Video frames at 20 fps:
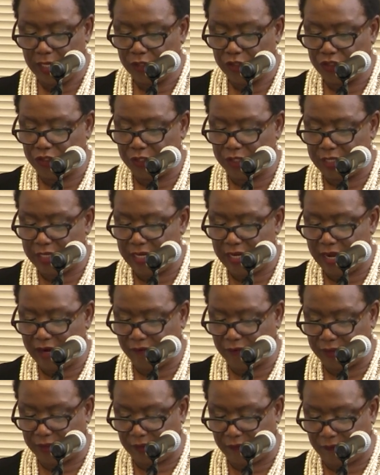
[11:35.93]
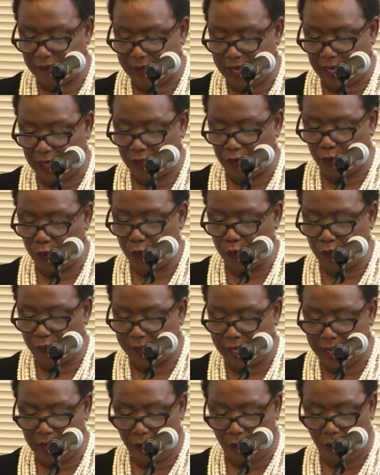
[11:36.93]
should never define who
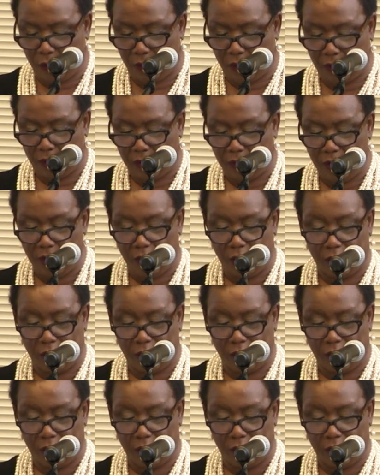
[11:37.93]
they are